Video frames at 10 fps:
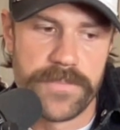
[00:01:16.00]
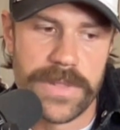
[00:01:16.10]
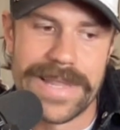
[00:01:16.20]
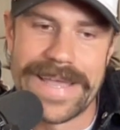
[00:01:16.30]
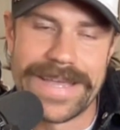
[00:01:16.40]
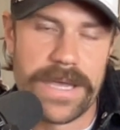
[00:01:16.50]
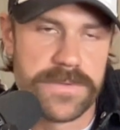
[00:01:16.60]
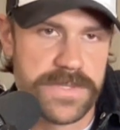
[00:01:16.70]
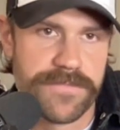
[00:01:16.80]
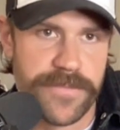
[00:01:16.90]
laying
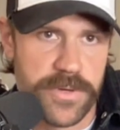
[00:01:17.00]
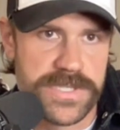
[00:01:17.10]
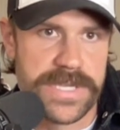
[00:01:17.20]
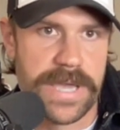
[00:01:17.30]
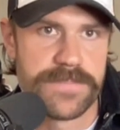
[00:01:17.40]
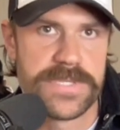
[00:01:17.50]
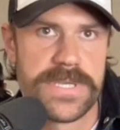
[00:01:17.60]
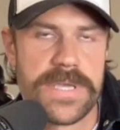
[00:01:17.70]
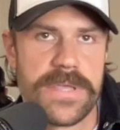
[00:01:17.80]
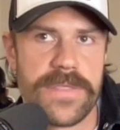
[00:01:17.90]
out some first steps
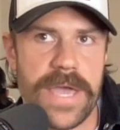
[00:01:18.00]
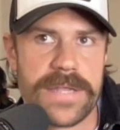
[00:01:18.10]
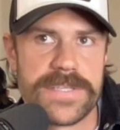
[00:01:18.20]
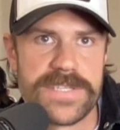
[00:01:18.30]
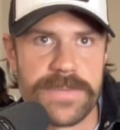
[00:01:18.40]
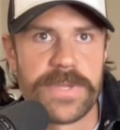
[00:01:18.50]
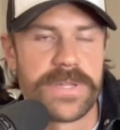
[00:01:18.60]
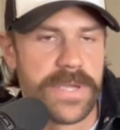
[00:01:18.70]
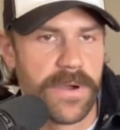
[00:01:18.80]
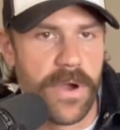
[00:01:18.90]
that
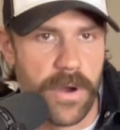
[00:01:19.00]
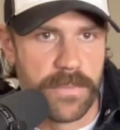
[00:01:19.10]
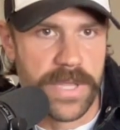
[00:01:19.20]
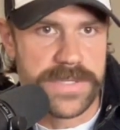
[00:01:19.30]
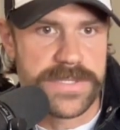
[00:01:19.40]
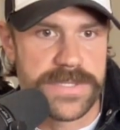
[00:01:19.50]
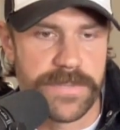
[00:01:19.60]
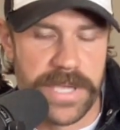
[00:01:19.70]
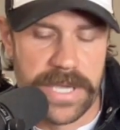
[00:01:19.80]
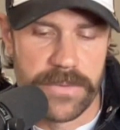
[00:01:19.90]
seemingly are harmless to
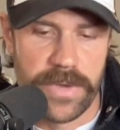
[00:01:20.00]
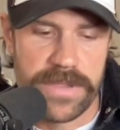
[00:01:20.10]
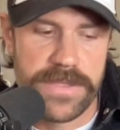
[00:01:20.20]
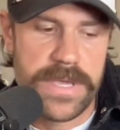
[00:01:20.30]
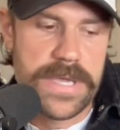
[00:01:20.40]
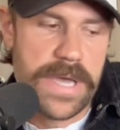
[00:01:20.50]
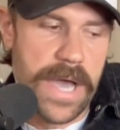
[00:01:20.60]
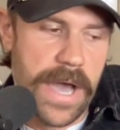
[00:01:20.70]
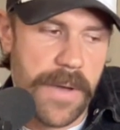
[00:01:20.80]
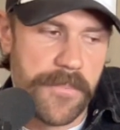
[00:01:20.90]
begin with,
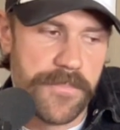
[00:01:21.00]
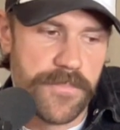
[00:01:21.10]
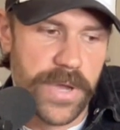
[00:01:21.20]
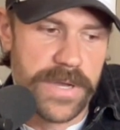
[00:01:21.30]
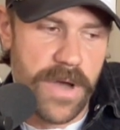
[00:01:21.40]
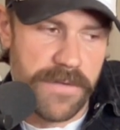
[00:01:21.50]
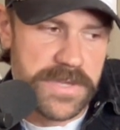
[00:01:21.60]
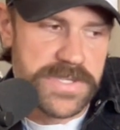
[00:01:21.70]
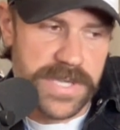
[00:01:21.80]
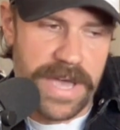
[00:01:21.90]
but
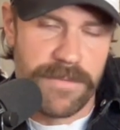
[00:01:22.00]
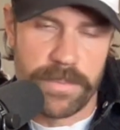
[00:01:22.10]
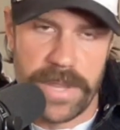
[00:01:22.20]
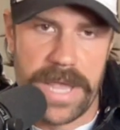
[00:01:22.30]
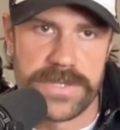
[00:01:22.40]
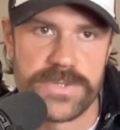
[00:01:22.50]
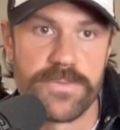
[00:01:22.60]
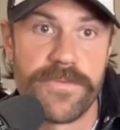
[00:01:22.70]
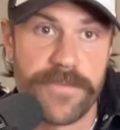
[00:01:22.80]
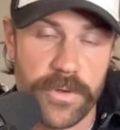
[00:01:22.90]
obviously have a plan to
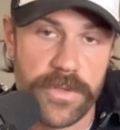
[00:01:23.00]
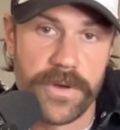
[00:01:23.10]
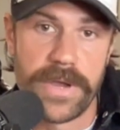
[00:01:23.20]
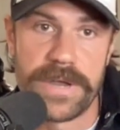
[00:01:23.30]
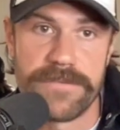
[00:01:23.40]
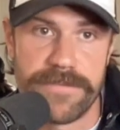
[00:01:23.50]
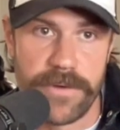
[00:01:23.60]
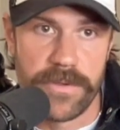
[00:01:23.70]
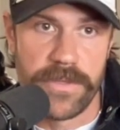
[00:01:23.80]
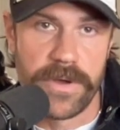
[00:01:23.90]
further and
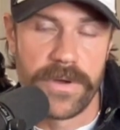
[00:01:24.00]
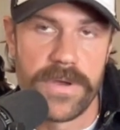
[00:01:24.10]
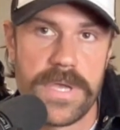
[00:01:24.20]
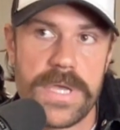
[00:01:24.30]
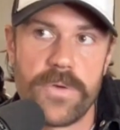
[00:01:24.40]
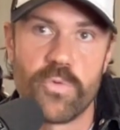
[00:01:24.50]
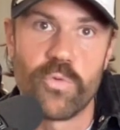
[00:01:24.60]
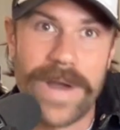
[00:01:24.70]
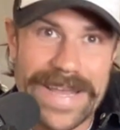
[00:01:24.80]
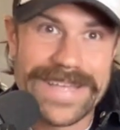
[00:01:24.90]
further
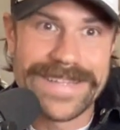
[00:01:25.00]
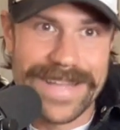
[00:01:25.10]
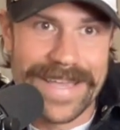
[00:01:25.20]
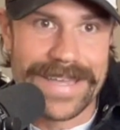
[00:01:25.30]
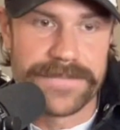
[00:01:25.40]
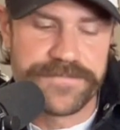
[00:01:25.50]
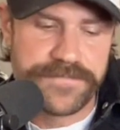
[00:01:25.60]
regulate